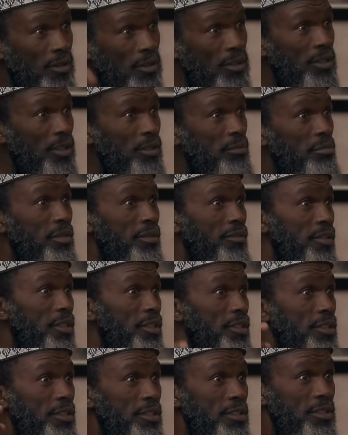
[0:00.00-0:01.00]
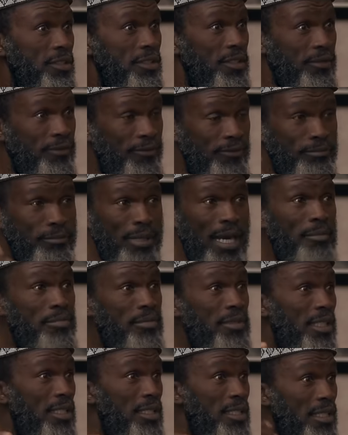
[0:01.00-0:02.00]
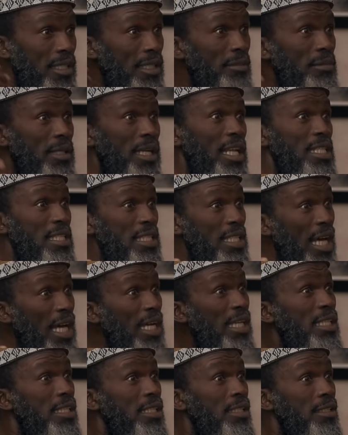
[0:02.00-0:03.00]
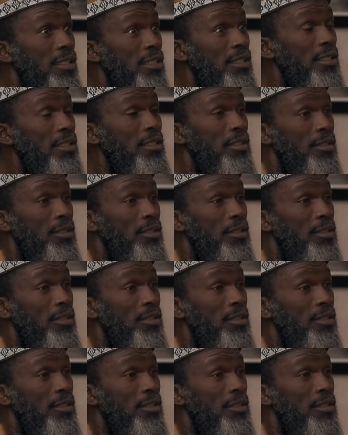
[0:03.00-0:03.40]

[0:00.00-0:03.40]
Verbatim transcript: rotten beverages, the pup that slept and last night. Managed.